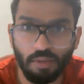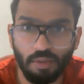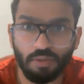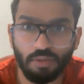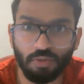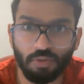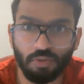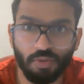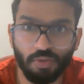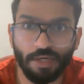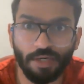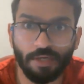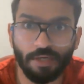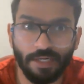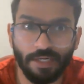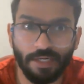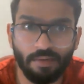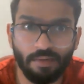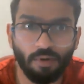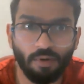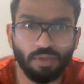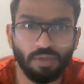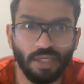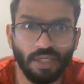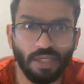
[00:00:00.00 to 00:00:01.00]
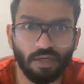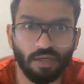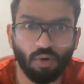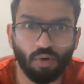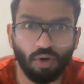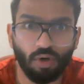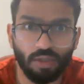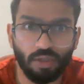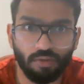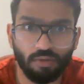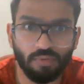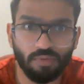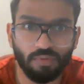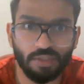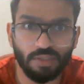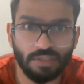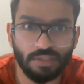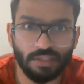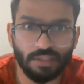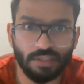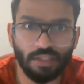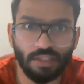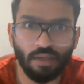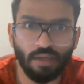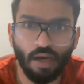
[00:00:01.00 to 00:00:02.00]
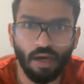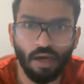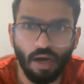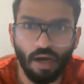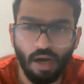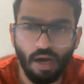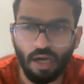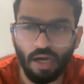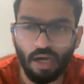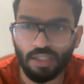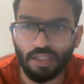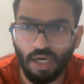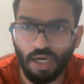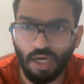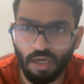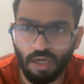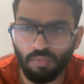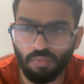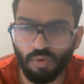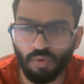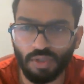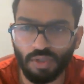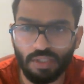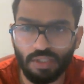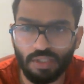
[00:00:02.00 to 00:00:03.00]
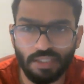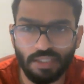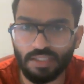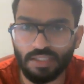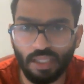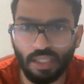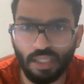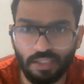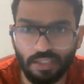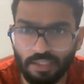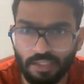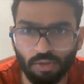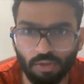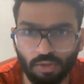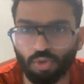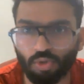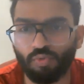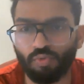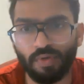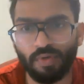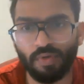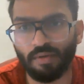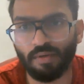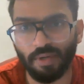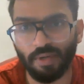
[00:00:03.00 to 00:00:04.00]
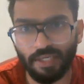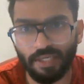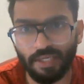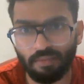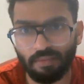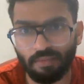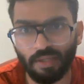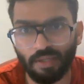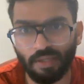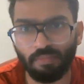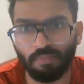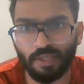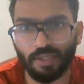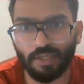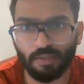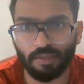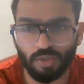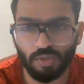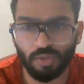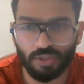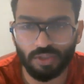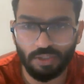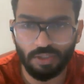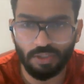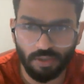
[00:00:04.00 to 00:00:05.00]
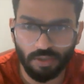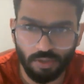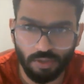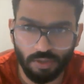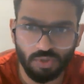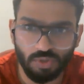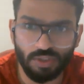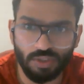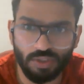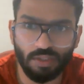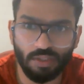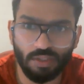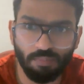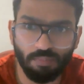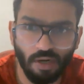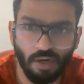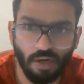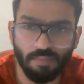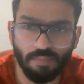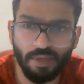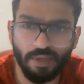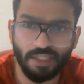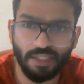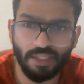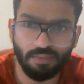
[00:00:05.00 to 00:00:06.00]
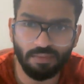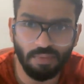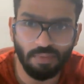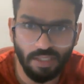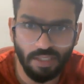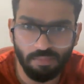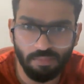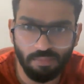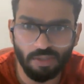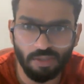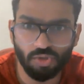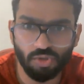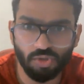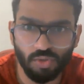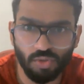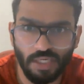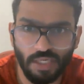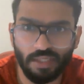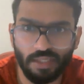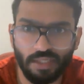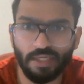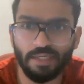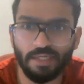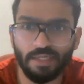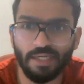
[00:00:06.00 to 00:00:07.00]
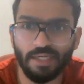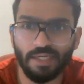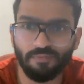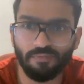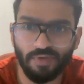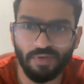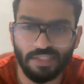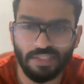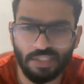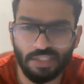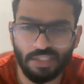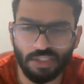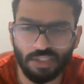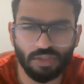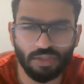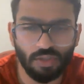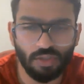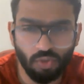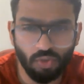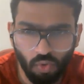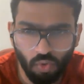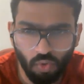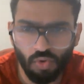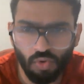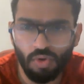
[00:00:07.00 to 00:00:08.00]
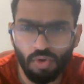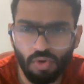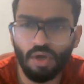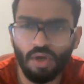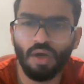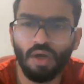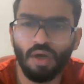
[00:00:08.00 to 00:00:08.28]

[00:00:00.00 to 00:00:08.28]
You can read about that controversy. Aadhaar has nothing to do with the money bill, but it was introduced in the parliament as a money bill so that it faces no